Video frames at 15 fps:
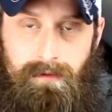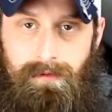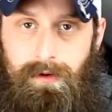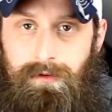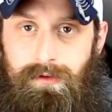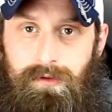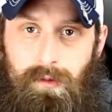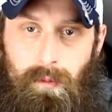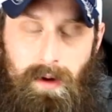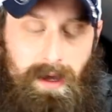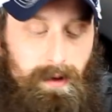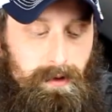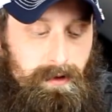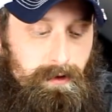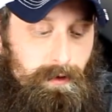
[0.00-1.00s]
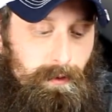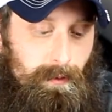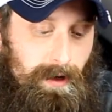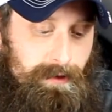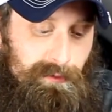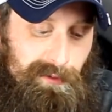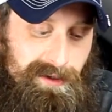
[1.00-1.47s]
versus the way, you
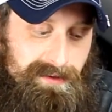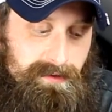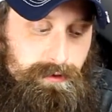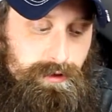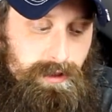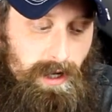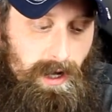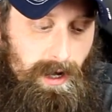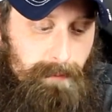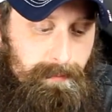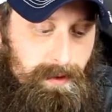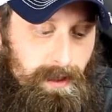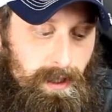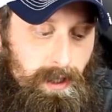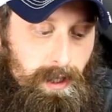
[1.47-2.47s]
know, I do it at the shop.